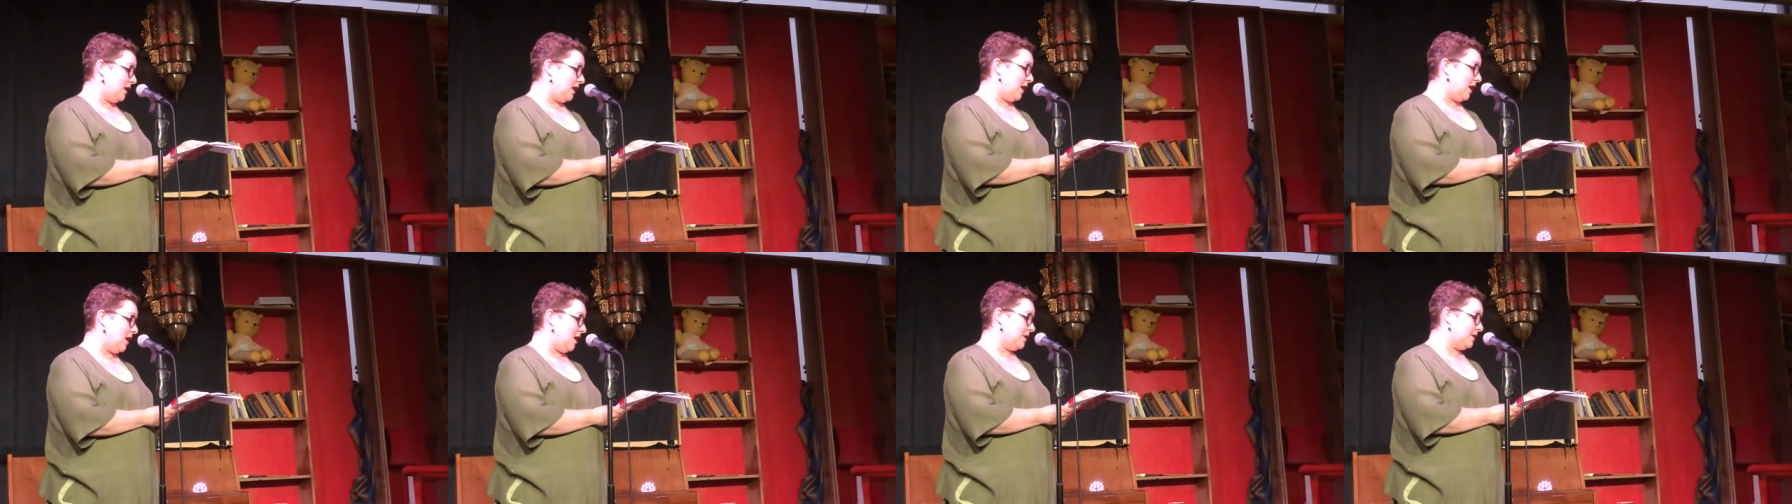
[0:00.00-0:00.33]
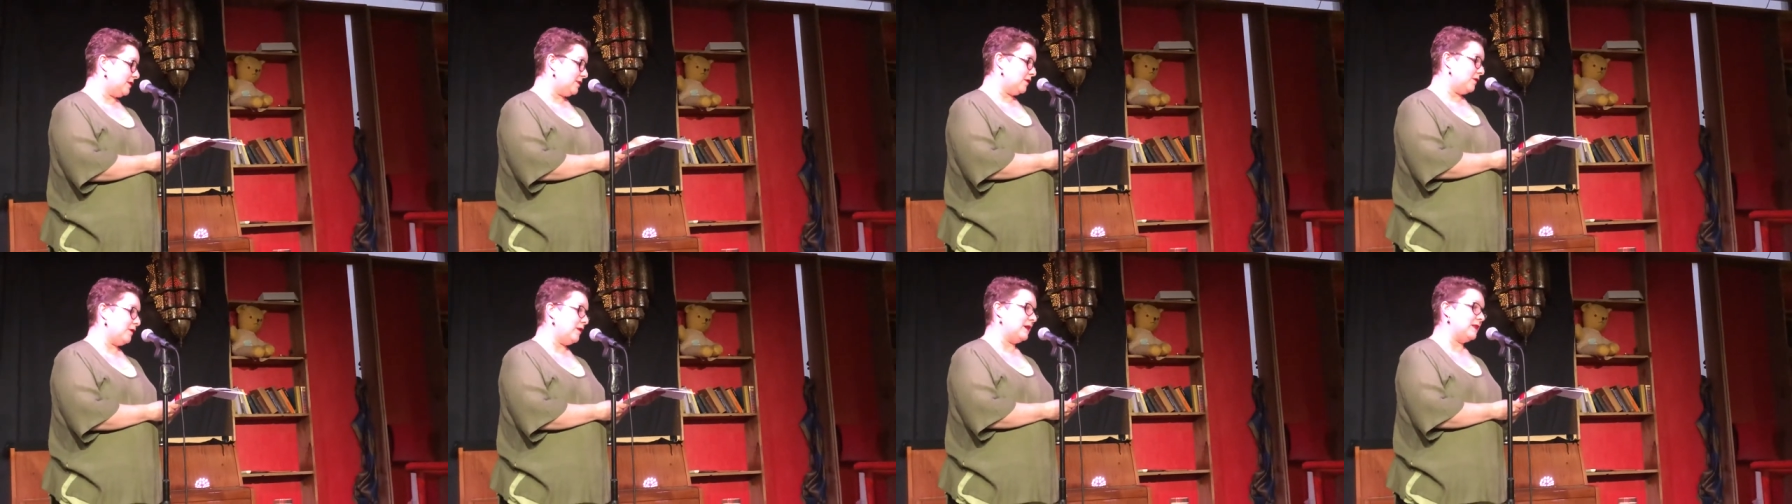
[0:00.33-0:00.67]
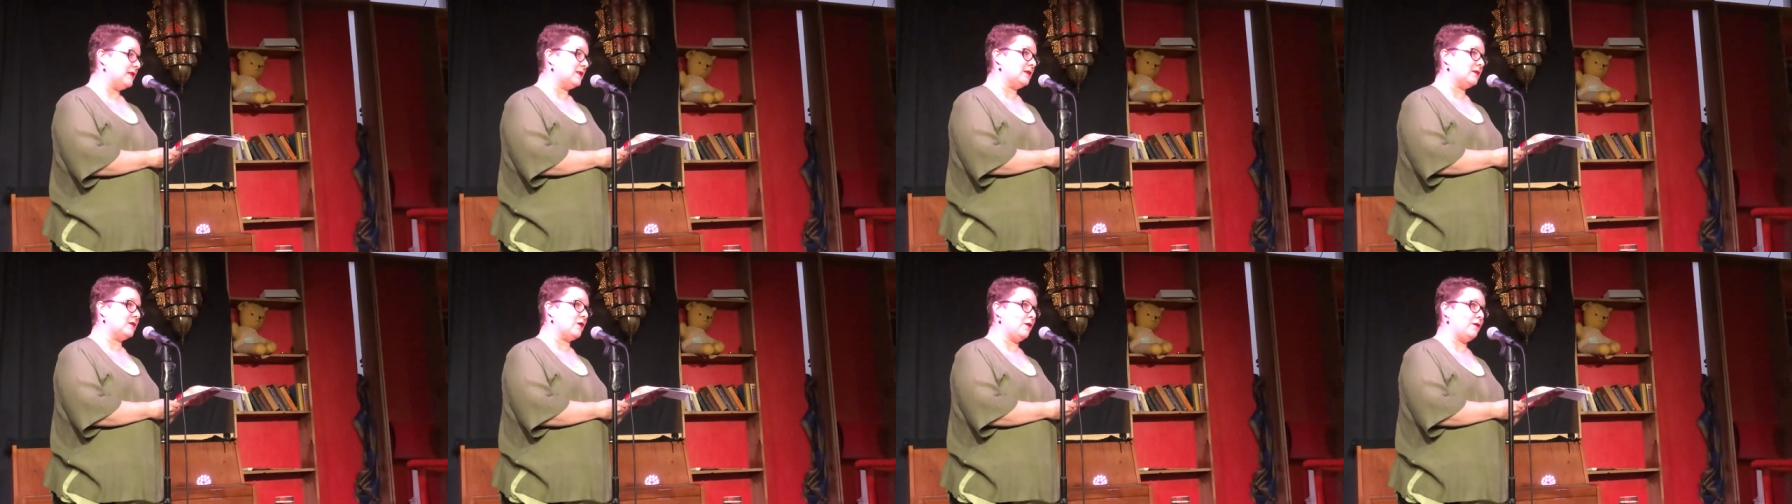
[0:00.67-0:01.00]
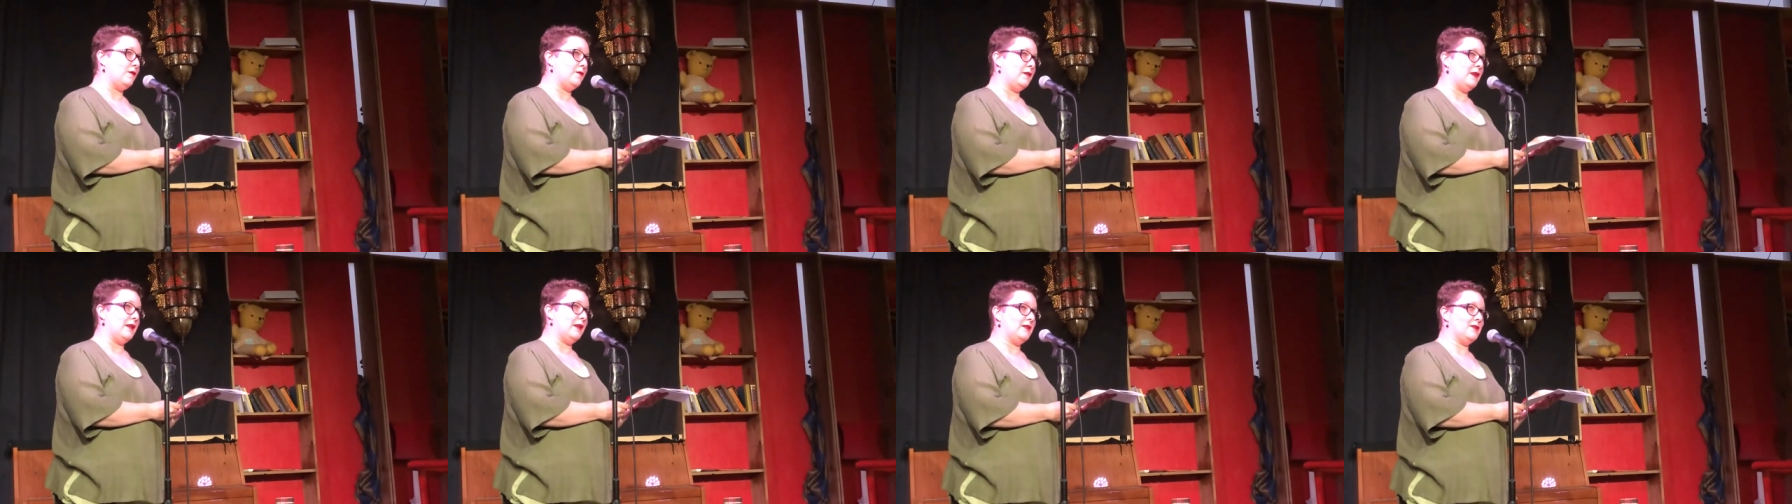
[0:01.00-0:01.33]
last of his
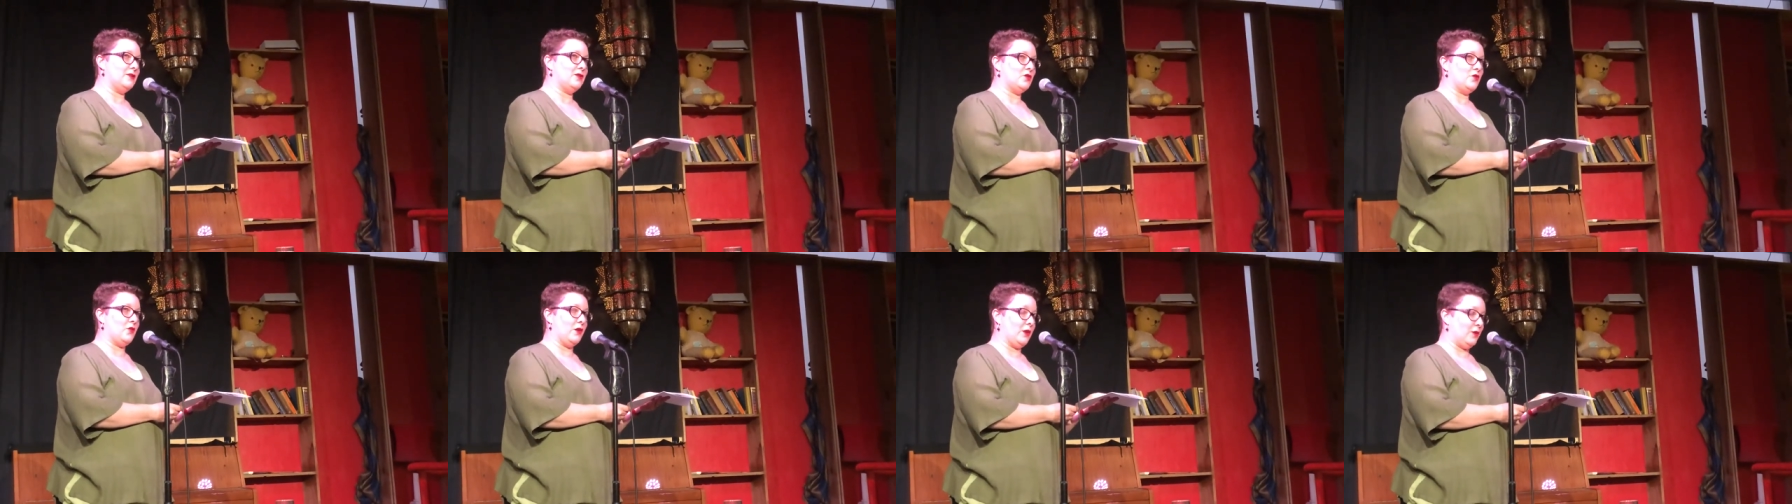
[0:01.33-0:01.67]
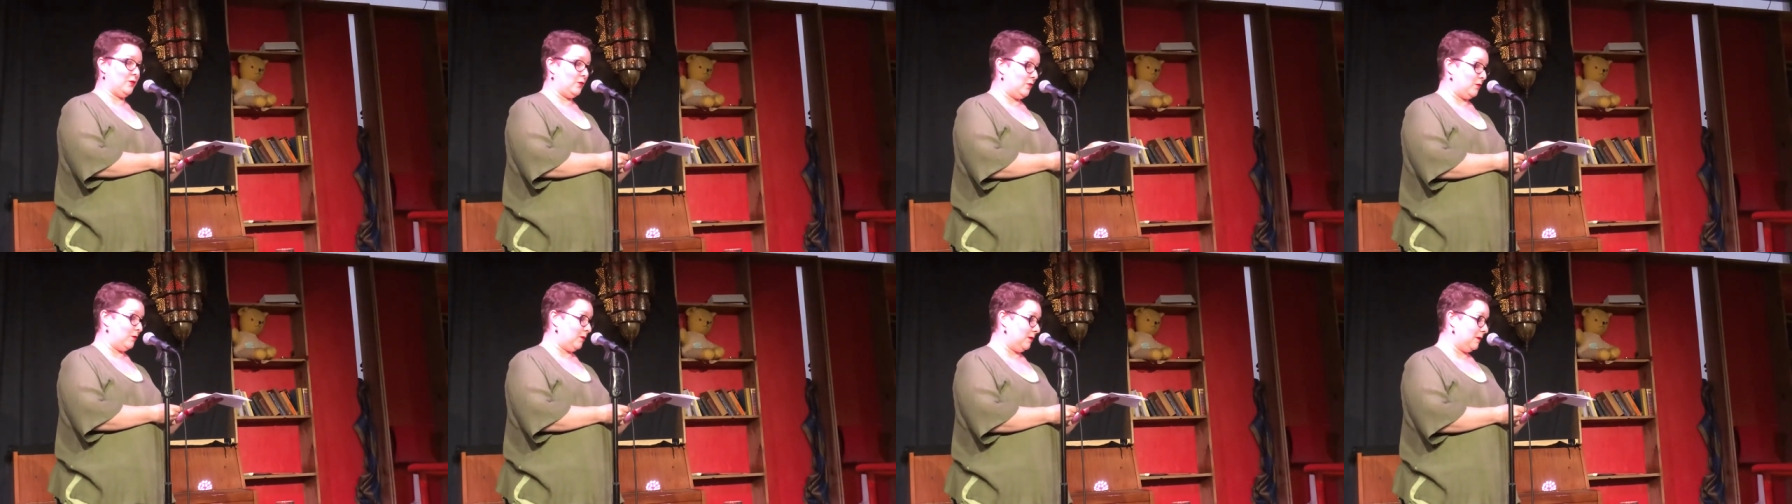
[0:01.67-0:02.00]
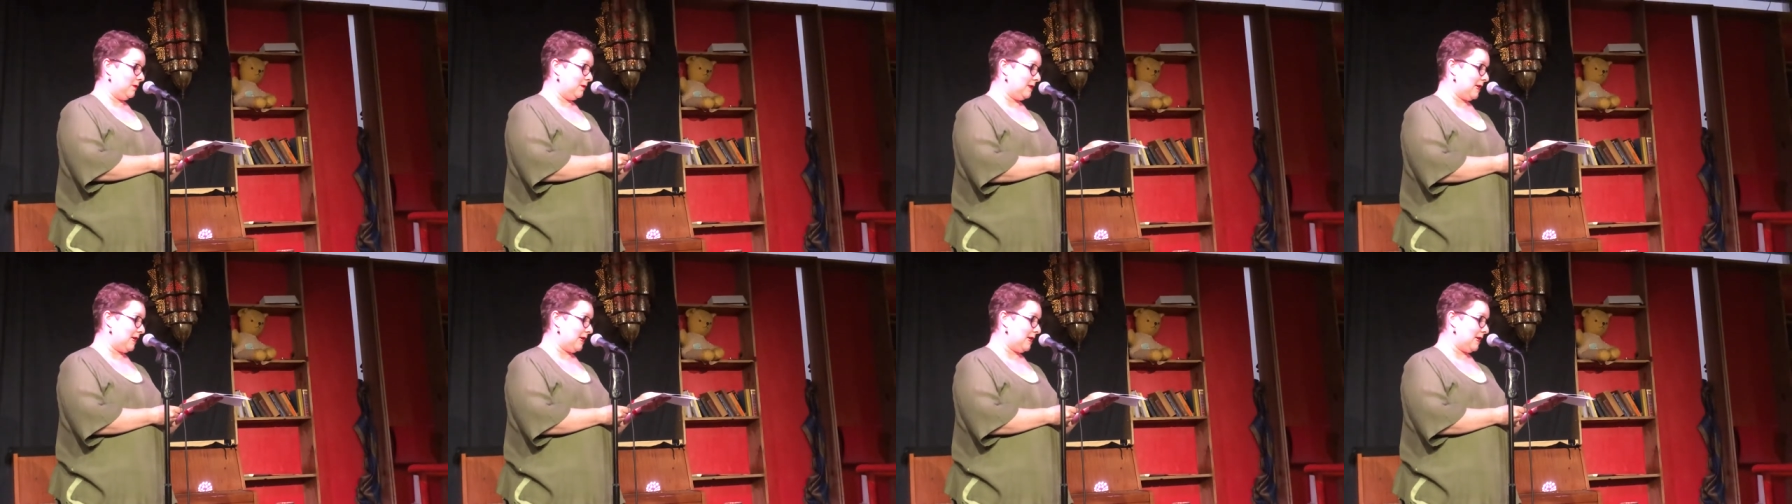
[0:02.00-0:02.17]
softness trickle